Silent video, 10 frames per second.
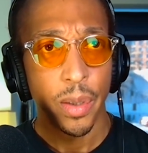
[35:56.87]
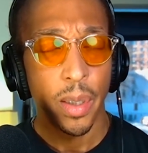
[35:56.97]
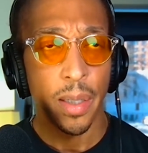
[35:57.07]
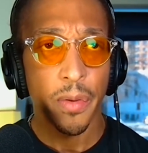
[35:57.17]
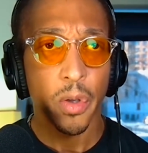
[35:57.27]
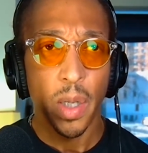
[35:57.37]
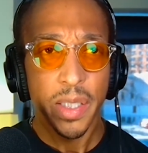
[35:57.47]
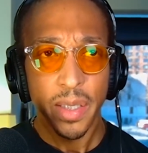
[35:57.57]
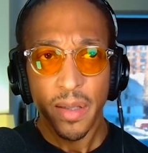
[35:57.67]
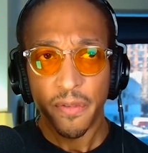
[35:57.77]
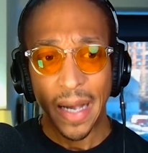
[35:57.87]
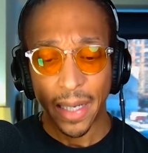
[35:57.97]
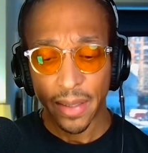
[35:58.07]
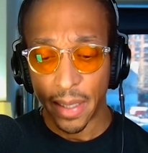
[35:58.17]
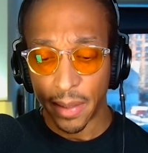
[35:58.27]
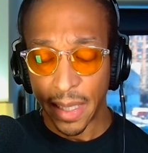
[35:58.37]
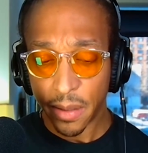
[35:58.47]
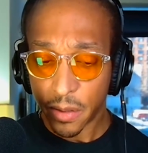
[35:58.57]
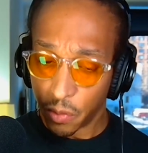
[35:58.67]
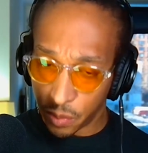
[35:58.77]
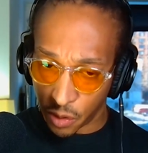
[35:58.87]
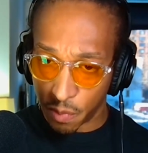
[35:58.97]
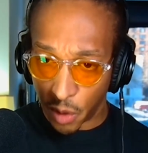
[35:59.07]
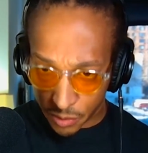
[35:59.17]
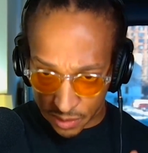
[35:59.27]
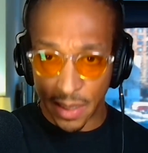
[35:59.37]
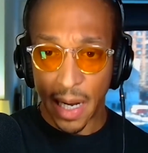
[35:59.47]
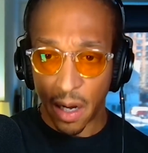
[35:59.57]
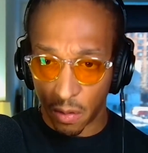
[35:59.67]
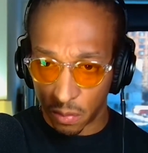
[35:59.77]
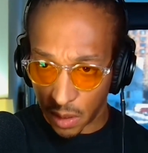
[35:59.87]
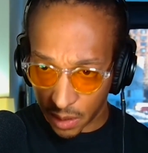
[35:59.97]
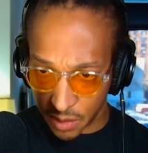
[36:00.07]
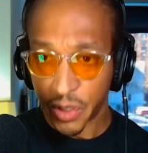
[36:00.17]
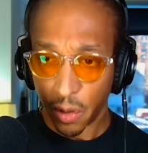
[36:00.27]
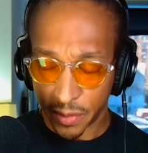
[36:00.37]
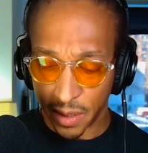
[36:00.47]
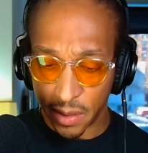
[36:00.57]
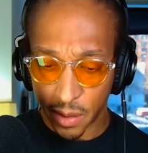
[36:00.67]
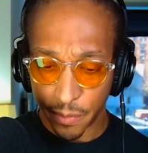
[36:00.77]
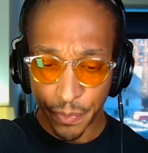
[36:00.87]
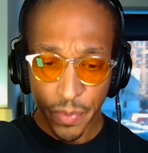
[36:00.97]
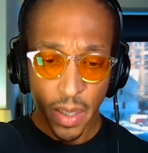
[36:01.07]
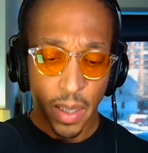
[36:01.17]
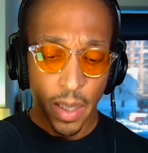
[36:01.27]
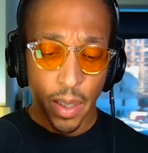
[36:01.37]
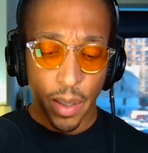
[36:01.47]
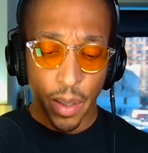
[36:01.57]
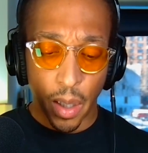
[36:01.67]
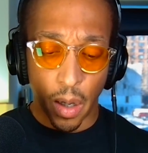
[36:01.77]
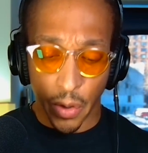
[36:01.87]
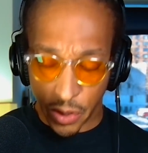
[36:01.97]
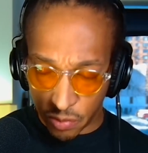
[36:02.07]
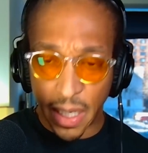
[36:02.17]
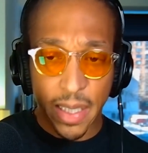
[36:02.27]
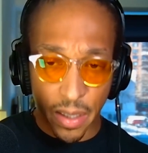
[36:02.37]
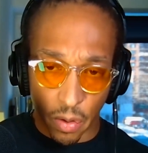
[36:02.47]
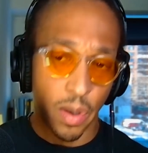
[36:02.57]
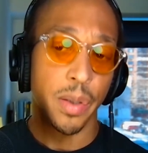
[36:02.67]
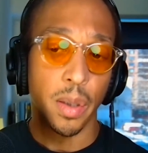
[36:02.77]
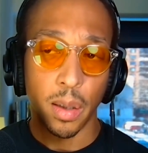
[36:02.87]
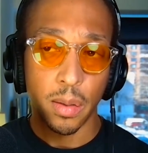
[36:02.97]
another question, and the fact that, like, so you're mostly now a consultant. Are you taking on,